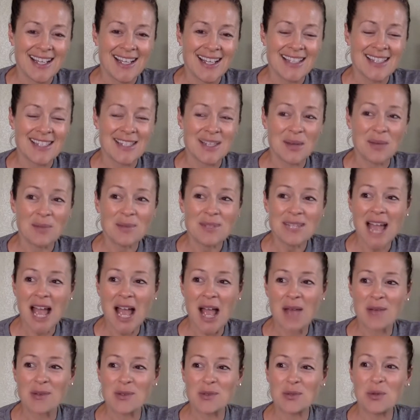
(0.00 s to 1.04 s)

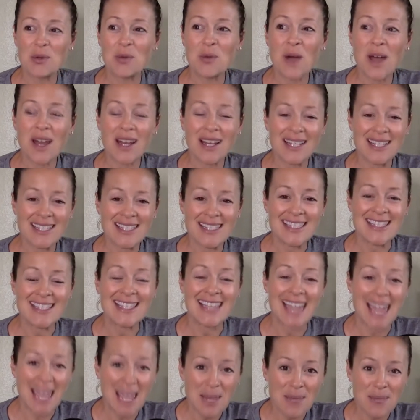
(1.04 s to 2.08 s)
Sometimes we want to
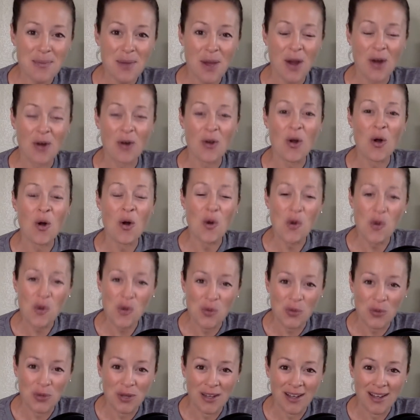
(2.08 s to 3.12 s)
escape our
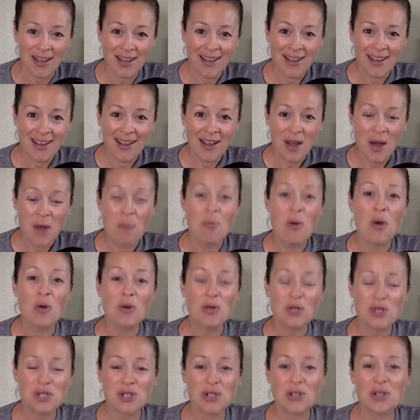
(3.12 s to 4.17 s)
own
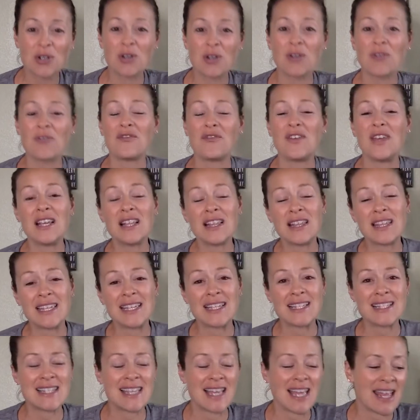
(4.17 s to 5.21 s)
emotional
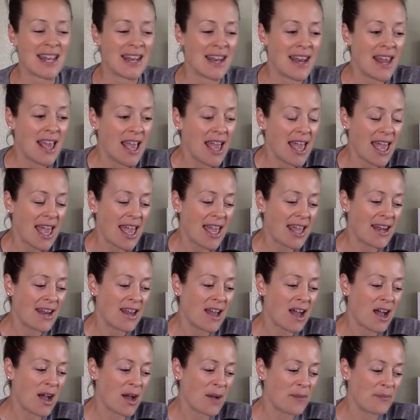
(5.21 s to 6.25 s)
feelings and
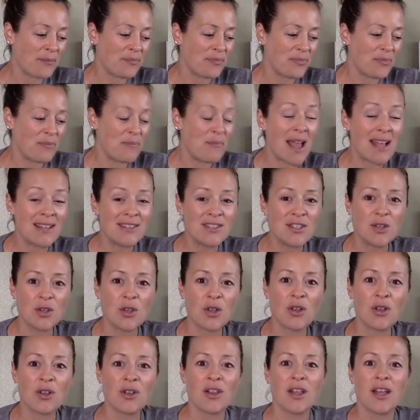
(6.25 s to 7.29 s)

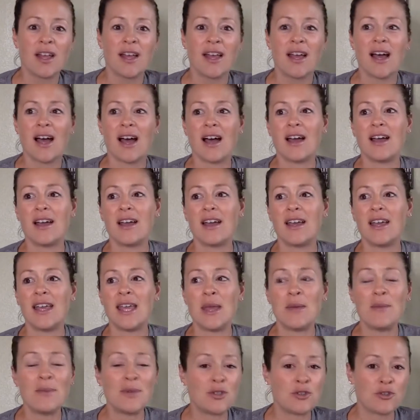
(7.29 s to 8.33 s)
mental
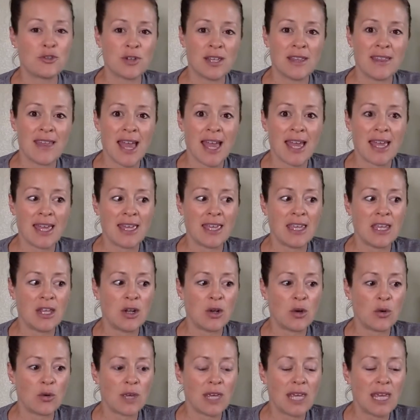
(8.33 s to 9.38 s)
imagery that, you
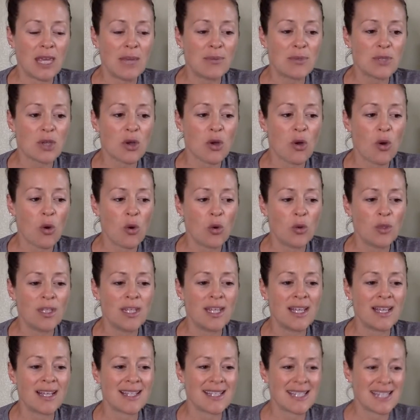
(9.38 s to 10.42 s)
know, keeps
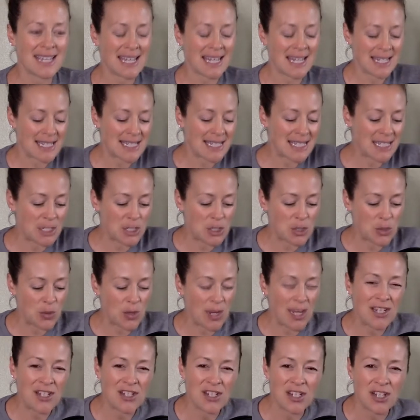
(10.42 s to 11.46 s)
holding us in a
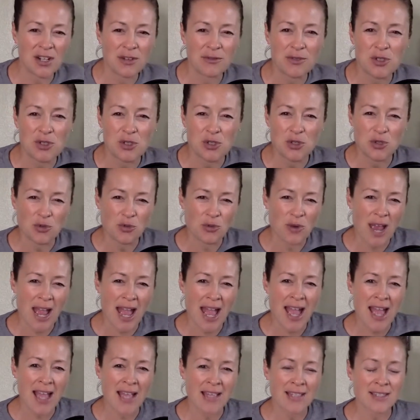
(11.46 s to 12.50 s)
situation of
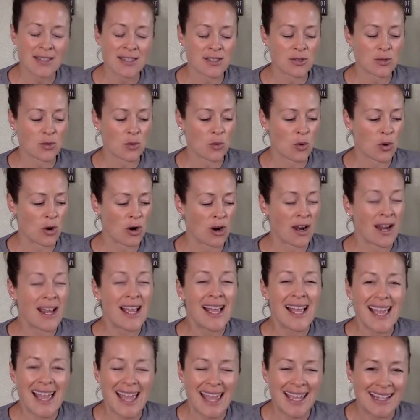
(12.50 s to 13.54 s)
stress or
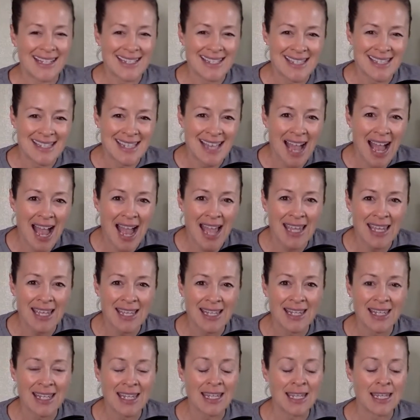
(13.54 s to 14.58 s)

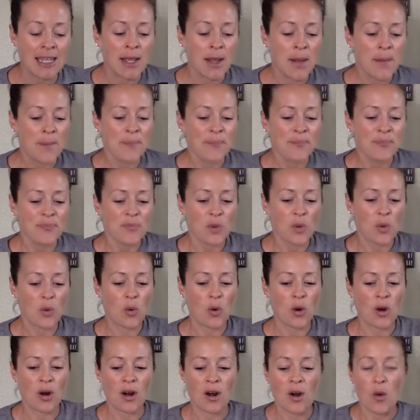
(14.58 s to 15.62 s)
anxiety
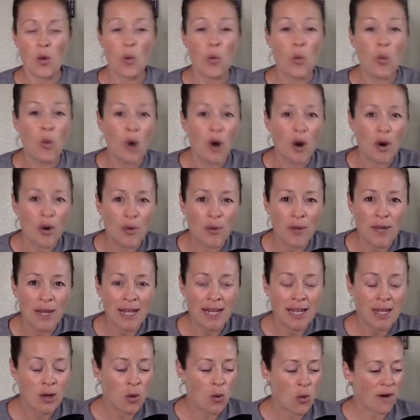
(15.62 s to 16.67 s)
or
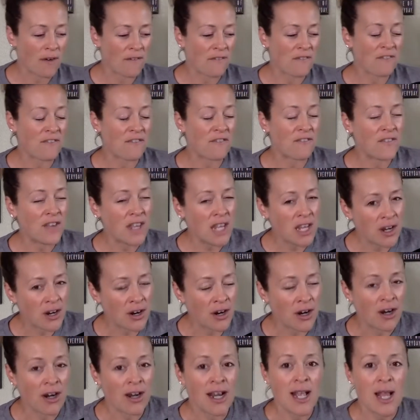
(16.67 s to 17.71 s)
worry or
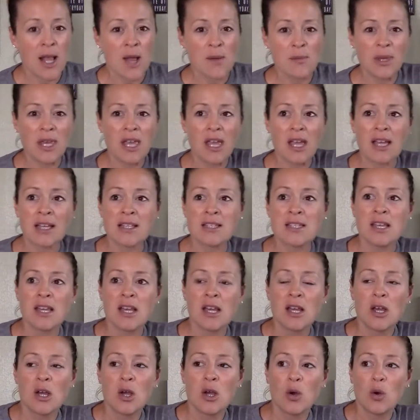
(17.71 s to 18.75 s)
fear, because
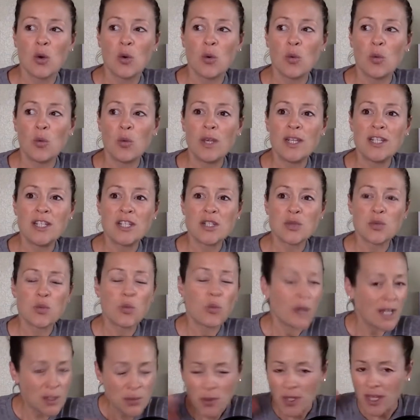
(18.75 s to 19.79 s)
we just
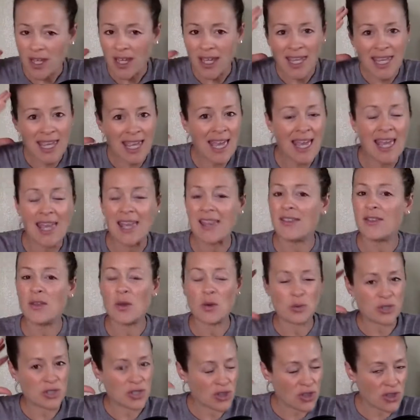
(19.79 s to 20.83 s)
wish we could get
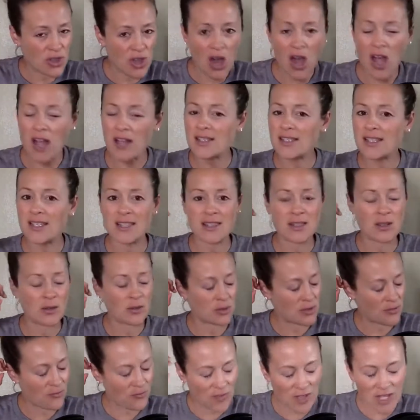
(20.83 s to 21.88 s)
those thoughts and
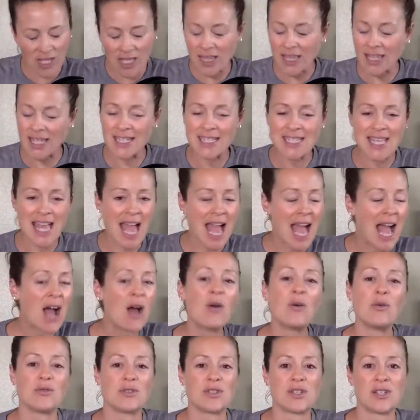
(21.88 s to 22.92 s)
those feelings
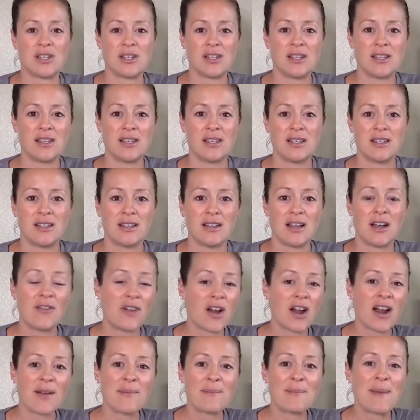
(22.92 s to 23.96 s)
out of
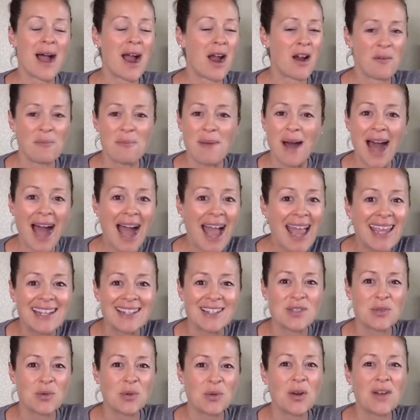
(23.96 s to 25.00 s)
our
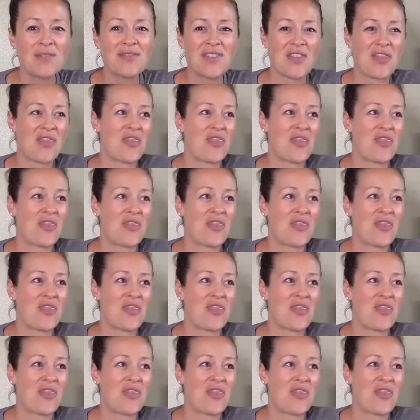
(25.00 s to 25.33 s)
minds, so we don't have to